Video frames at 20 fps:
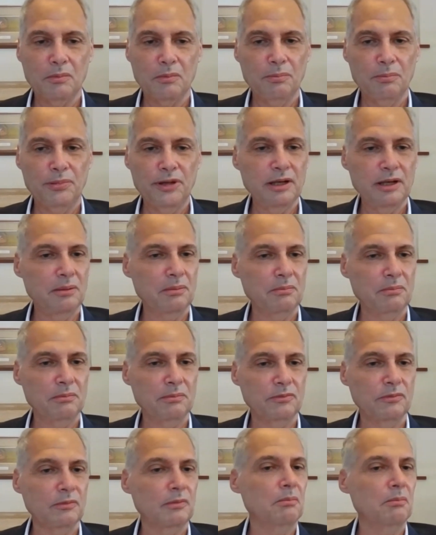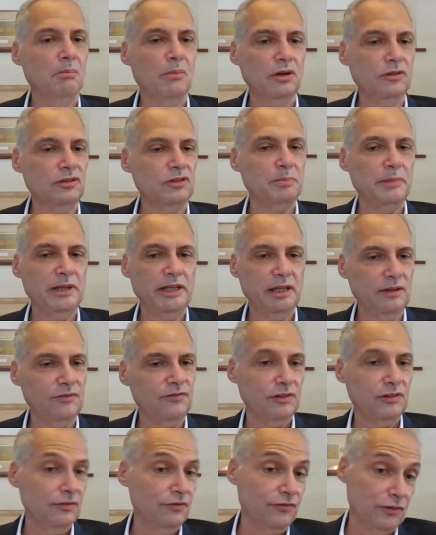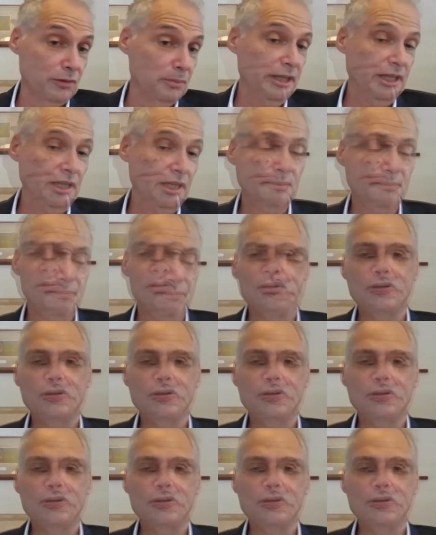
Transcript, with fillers: been most meaningful for me.